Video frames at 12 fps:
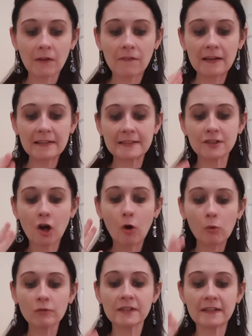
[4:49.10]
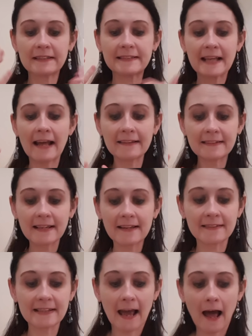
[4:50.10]
They're souls that are sent
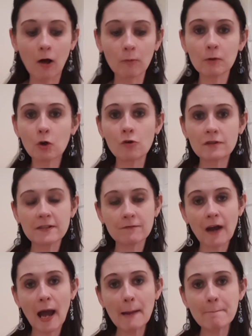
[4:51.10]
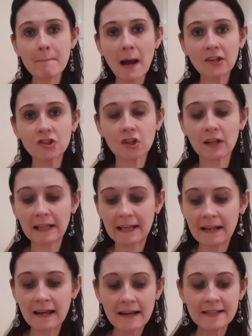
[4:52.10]
in to help your divine
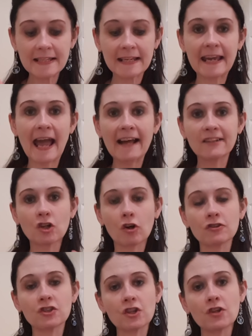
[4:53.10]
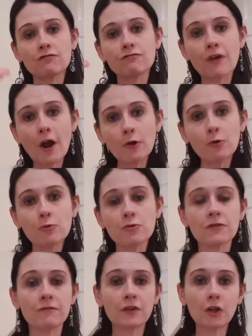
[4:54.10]
masculine to get onto the road
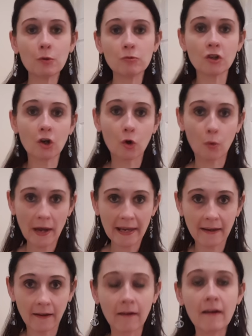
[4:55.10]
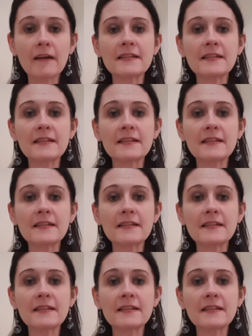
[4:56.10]
of union quicker,